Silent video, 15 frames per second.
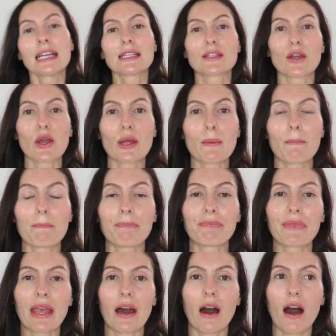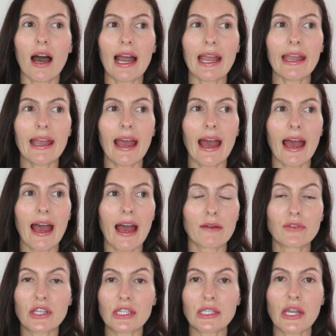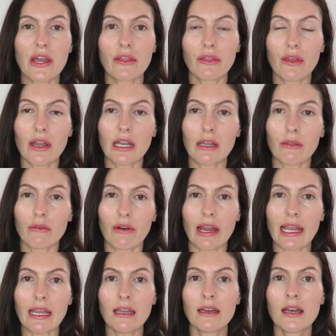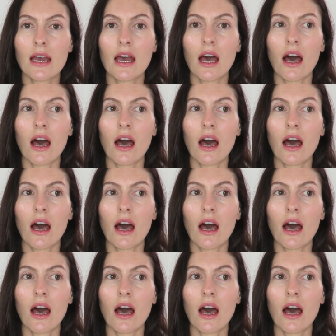So I have just turned 33.